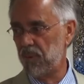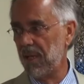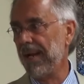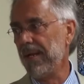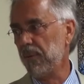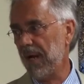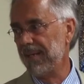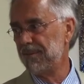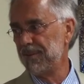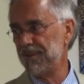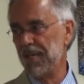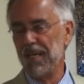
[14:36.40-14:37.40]

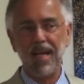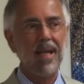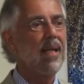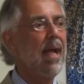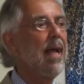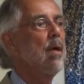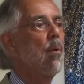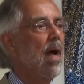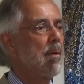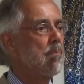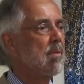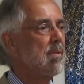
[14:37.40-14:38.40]
Well,
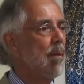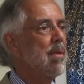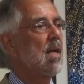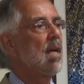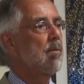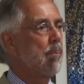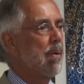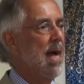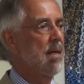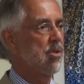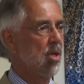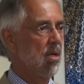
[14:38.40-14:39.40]
anyway, let me tell you about
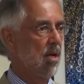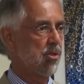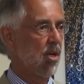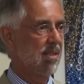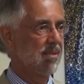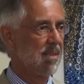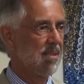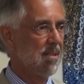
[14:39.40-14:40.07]
Patterson, Oscar.